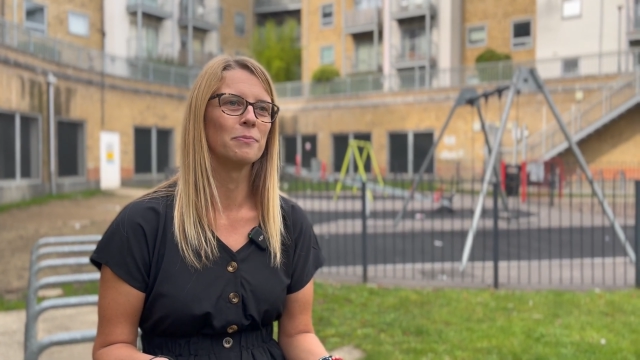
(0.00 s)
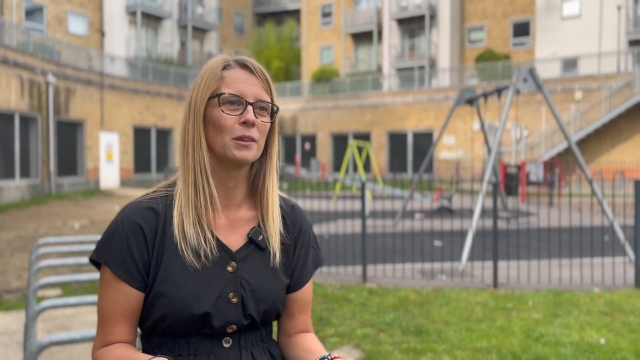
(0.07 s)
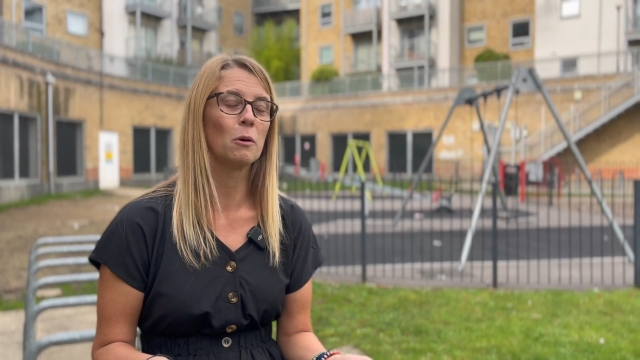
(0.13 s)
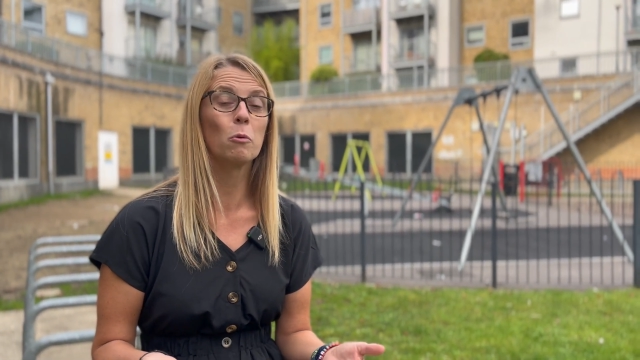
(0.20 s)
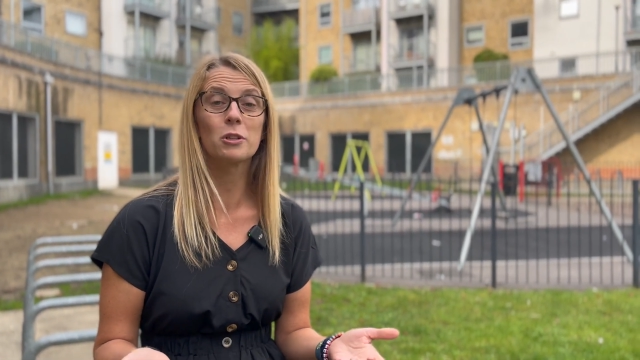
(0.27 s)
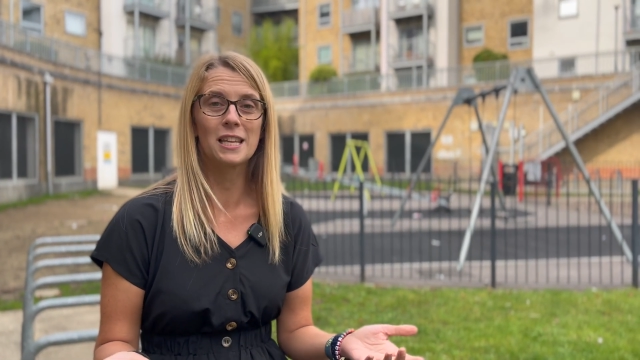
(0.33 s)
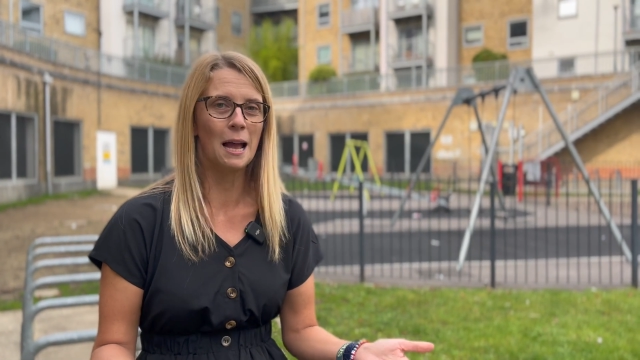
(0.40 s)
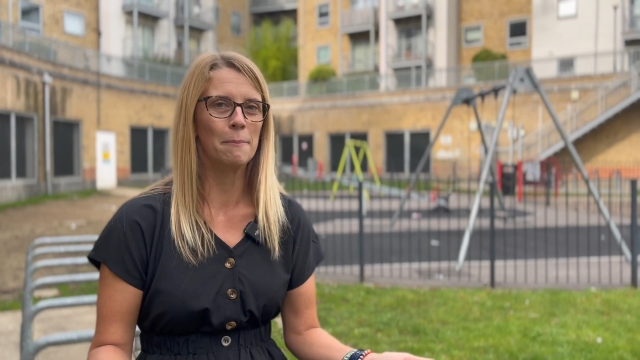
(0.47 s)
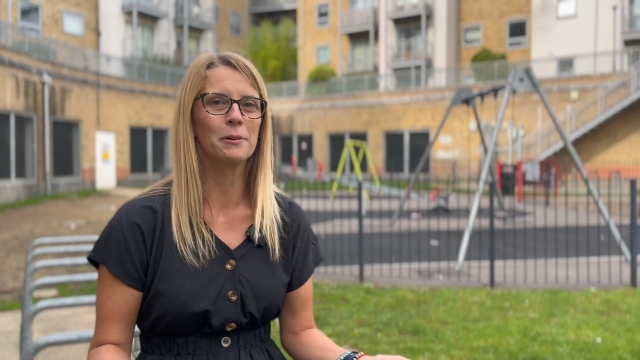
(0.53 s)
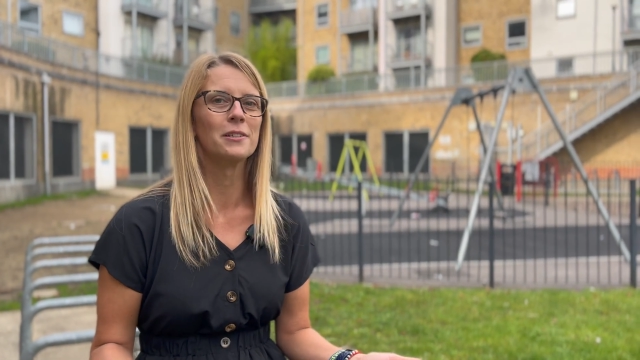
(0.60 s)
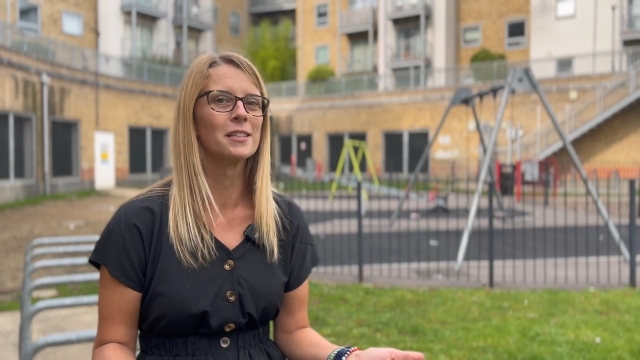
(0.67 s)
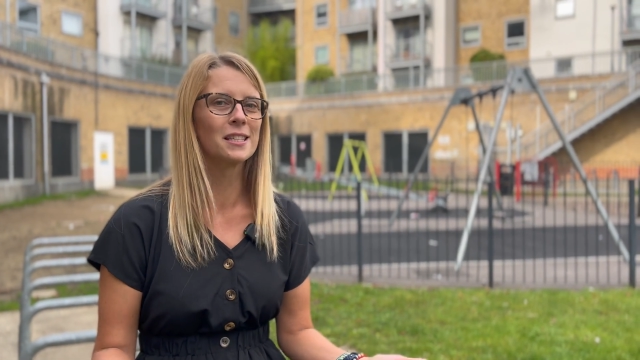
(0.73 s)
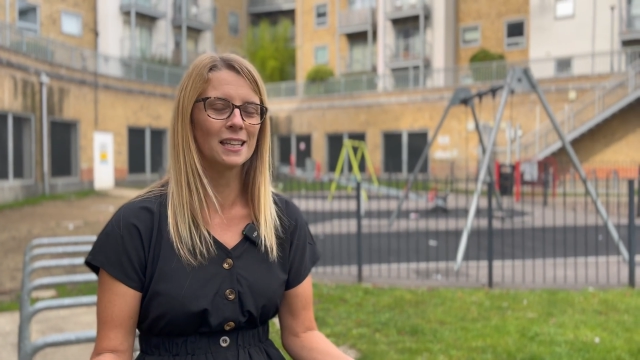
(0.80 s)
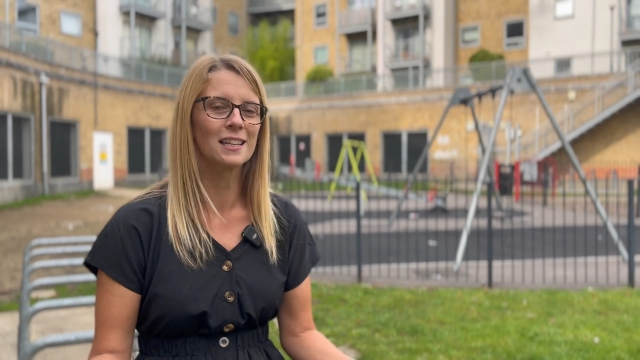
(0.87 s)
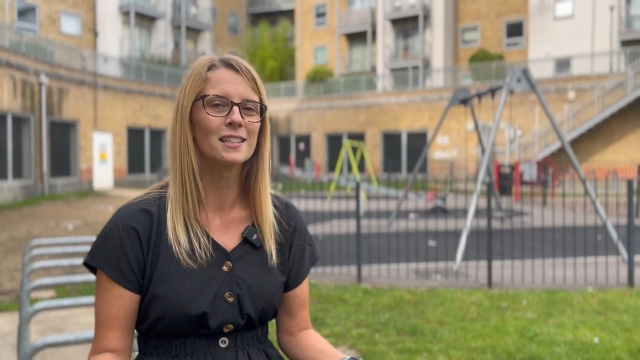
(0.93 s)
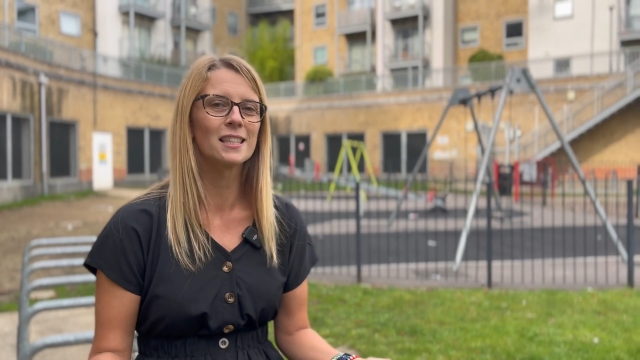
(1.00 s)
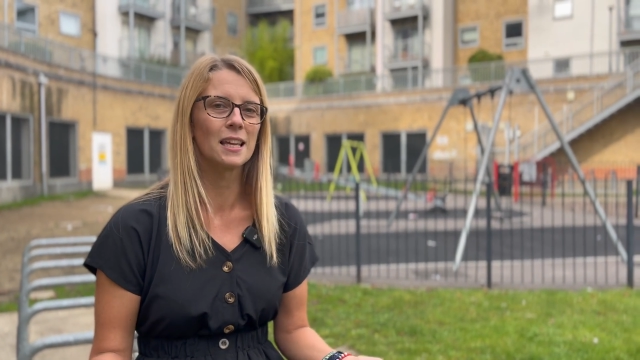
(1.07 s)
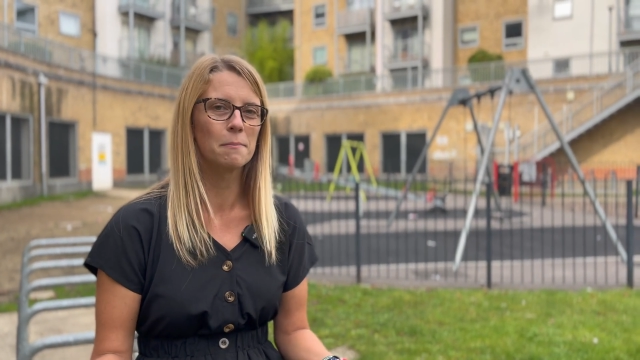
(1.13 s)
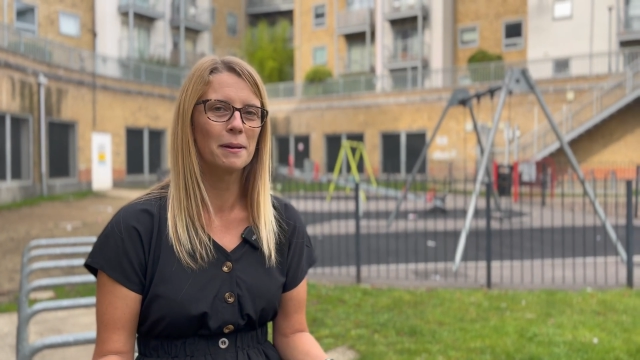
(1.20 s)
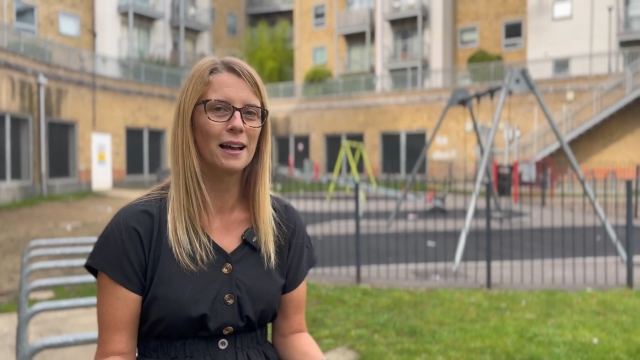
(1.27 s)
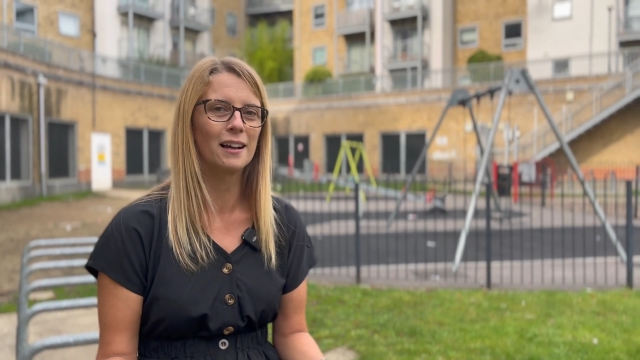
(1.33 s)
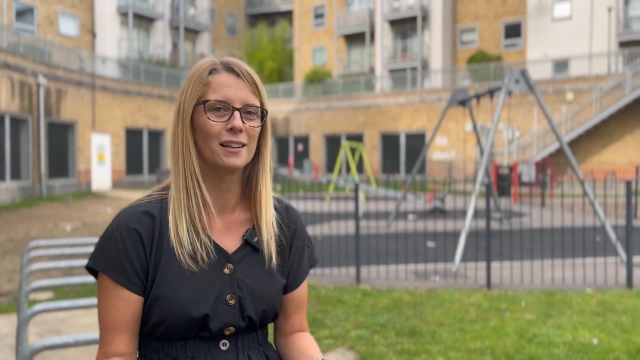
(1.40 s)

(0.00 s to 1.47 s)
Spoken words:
what's happened since they met